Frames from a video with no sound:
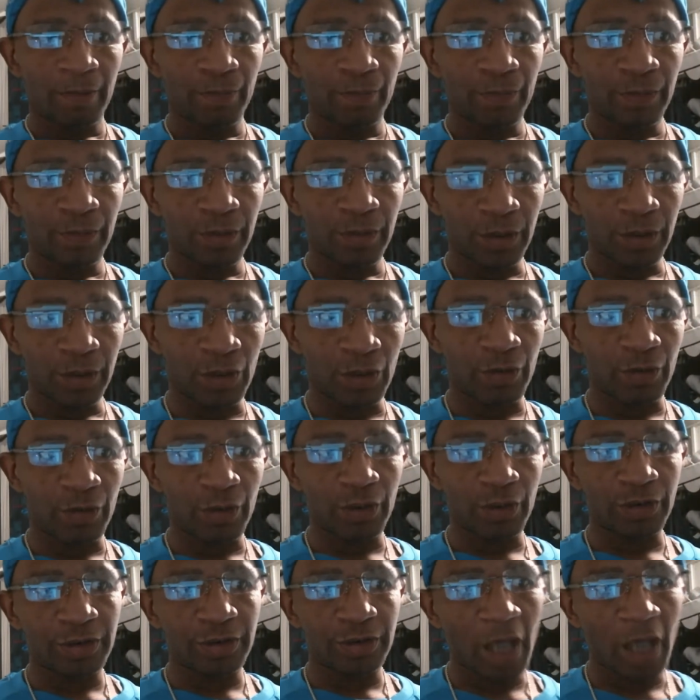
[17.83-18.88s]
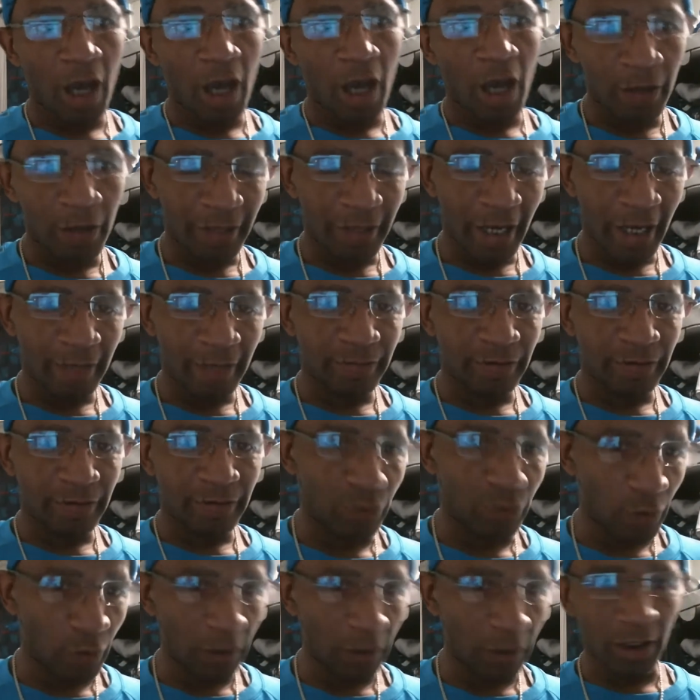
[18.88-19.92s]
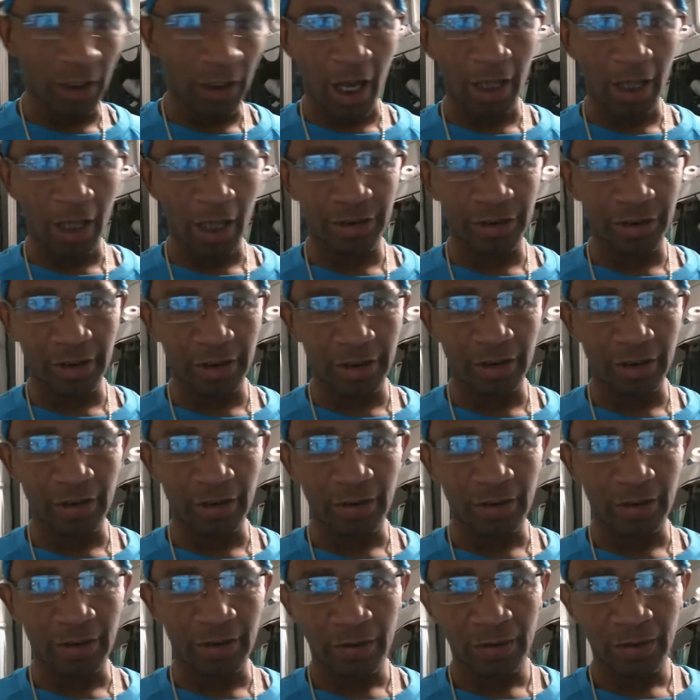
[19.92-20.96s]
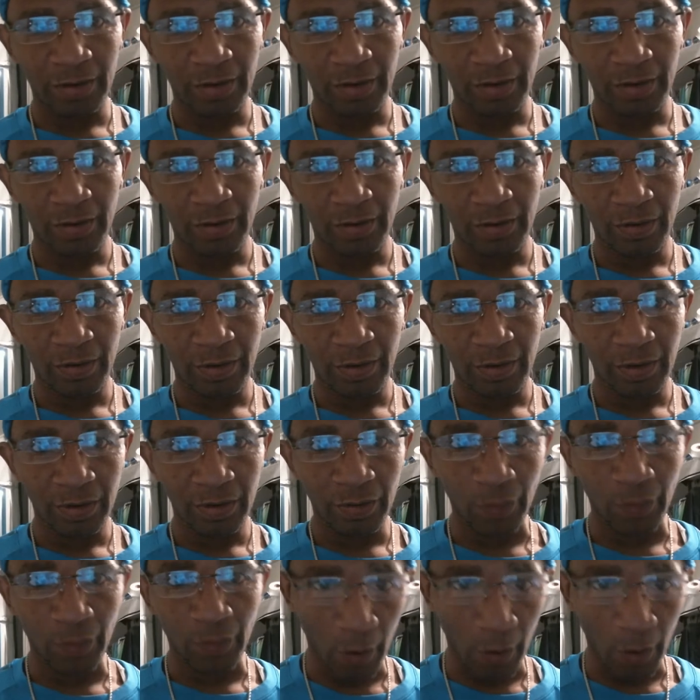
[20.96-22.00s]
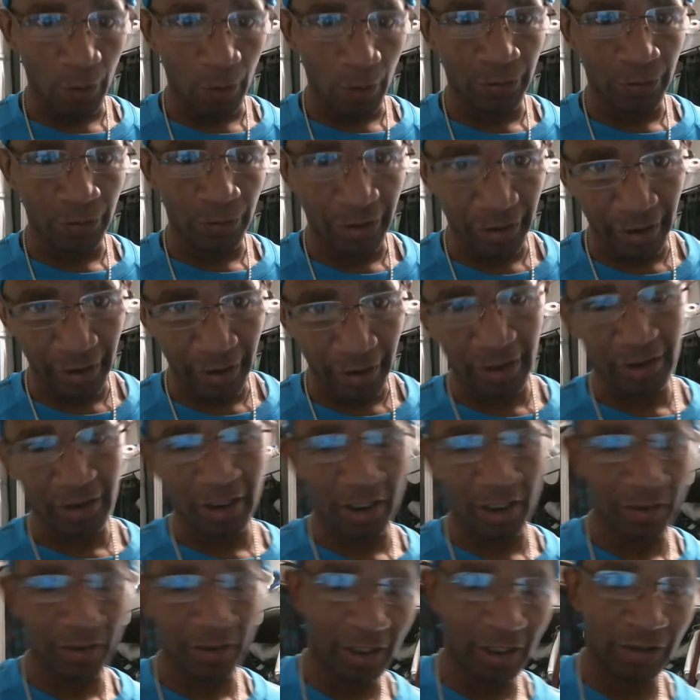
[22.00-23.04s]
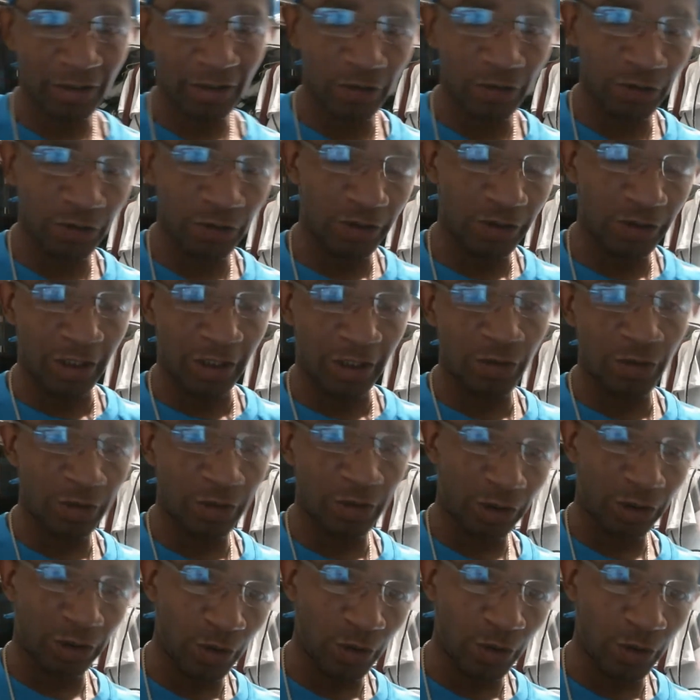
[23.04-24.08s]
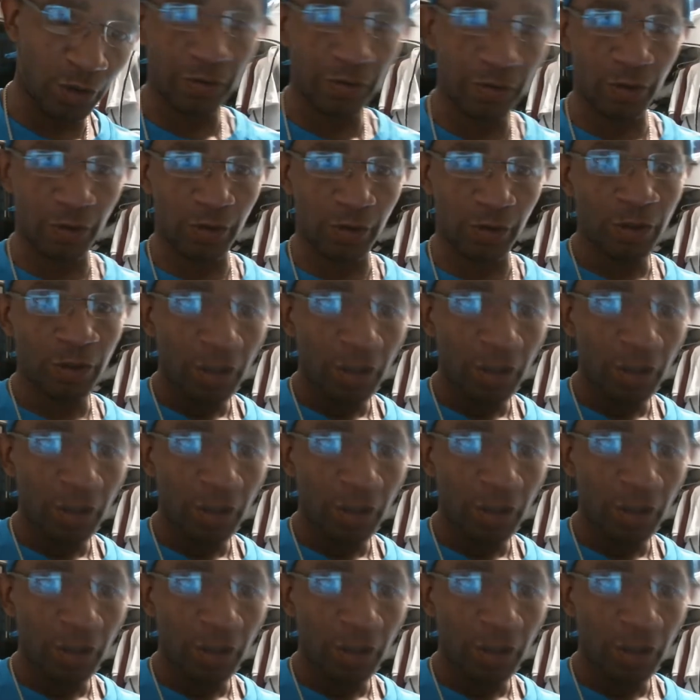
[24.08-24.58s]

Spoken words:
there's all types of joint locks and throws and things like that that you can do with your